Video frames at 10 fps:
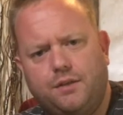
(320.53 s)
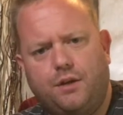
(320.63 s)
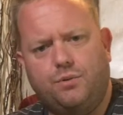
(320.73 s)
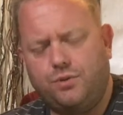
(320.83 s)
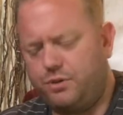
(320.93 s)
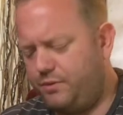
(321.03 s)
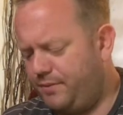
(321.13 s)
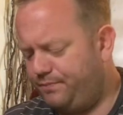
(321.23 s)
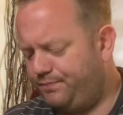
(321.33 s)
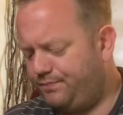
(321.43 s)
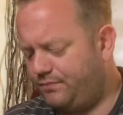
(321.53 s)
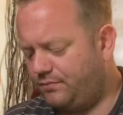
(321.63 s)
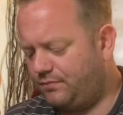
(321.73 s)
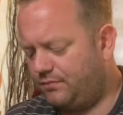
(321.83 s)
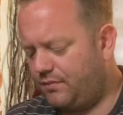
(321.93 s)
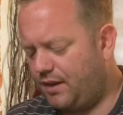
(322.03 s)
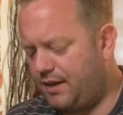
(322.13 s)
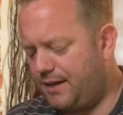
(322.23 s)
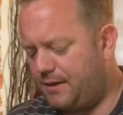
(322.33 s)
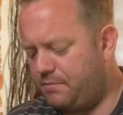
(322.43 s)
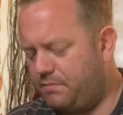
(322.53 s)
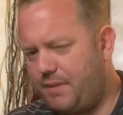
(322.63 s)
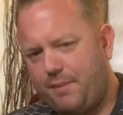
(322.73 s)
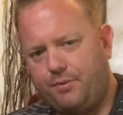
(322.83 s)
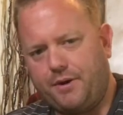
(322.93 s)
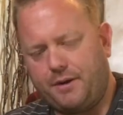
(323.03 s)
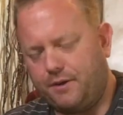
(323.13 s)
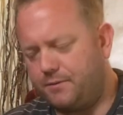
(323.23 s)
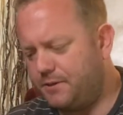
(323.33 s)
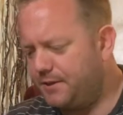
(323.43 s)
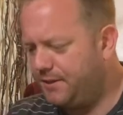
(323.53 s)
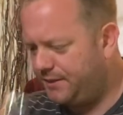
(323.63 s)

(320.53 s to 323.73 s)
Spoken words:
nose to it, peppery nose.